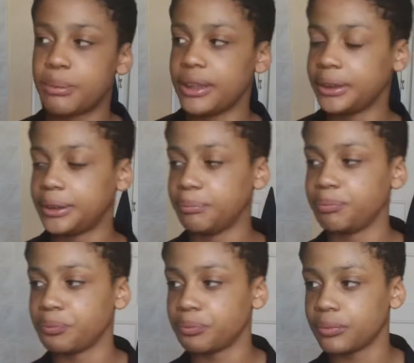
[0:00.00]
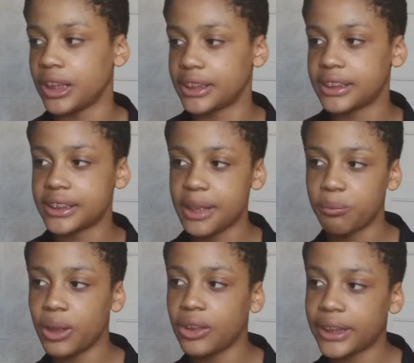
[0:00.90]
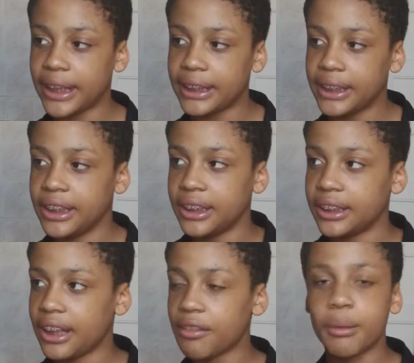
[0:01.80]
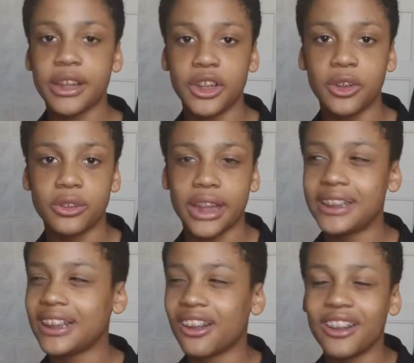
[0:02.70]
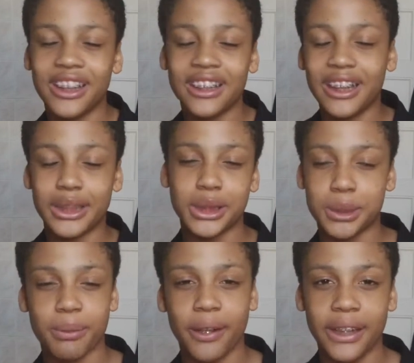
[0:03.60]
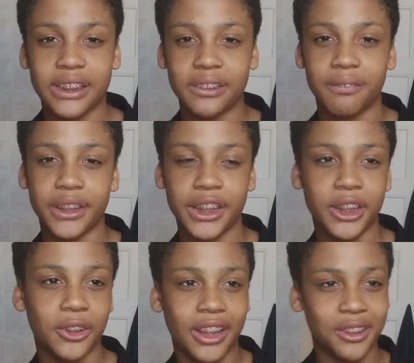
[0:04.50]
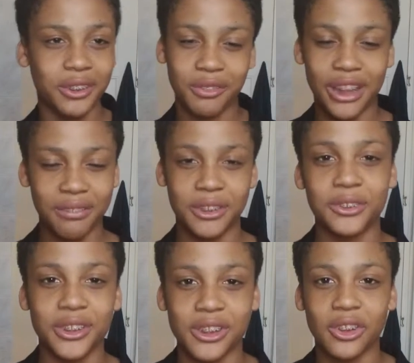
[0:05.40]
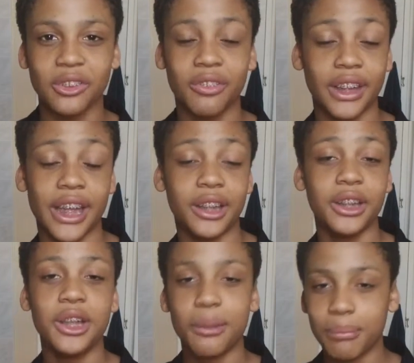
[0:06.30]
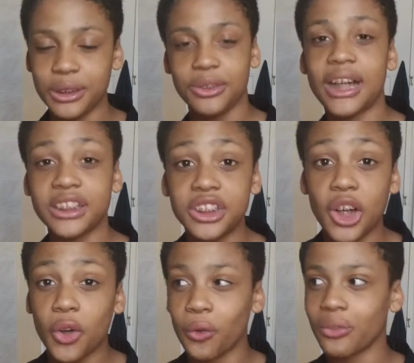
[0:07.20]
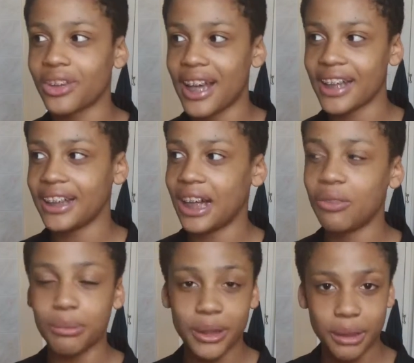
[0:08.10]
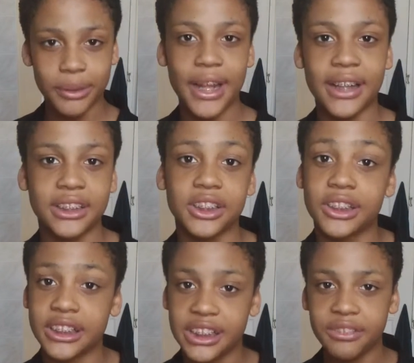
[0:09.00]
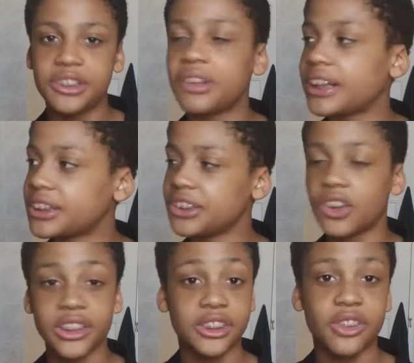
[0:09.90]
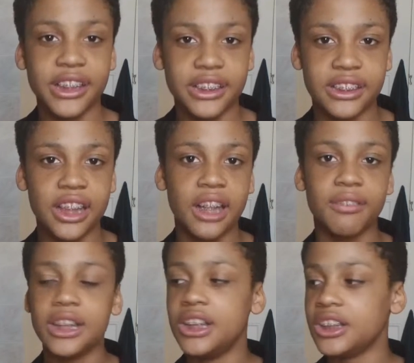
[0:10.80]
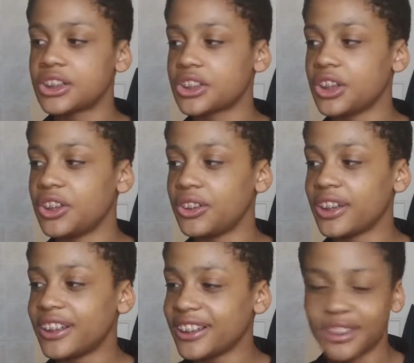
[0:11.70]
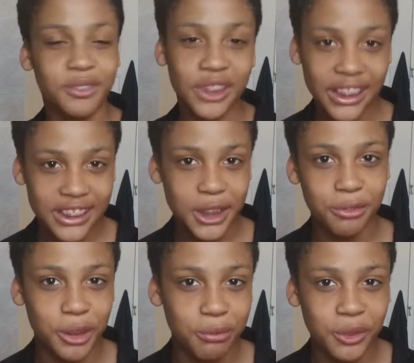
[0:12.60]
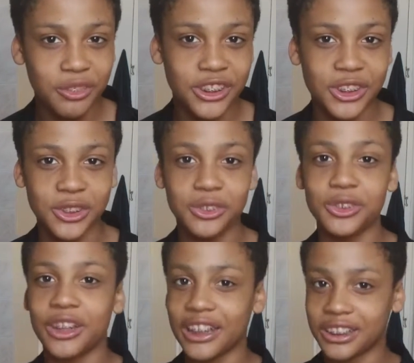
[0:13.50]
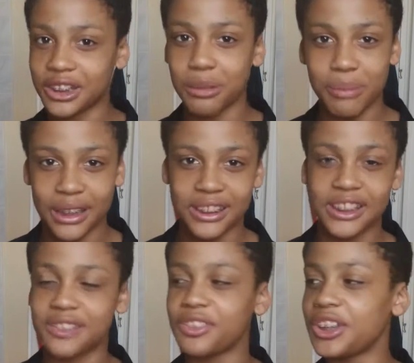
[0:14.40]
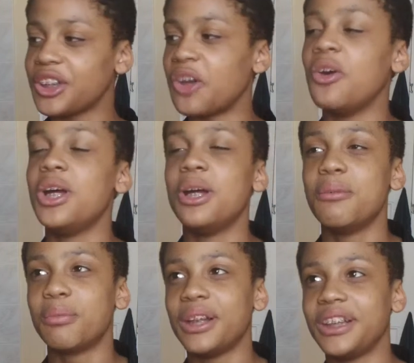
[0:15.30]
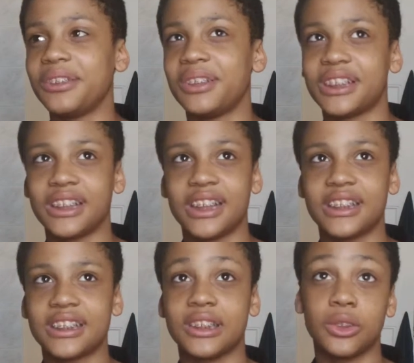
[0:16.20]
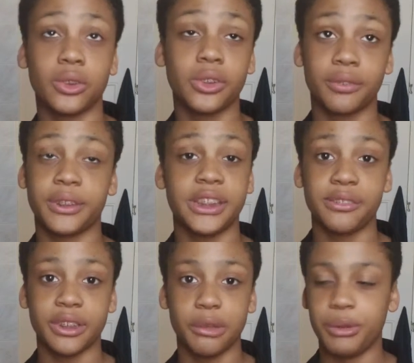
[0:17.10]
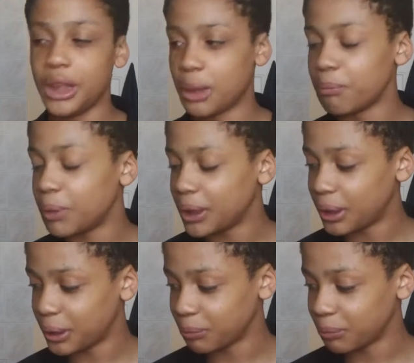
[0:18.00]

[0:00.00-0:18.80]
But at the same well, like, everybody knows, I did already an inspiration video. I don't even have to do this all over again. But you guys know that I want to become an actor and a TV director and all this crazy stuff. So if you guys see me in the movie soon, you guys should come back to this video. But anyways, guys, or if it's even gonna be up. But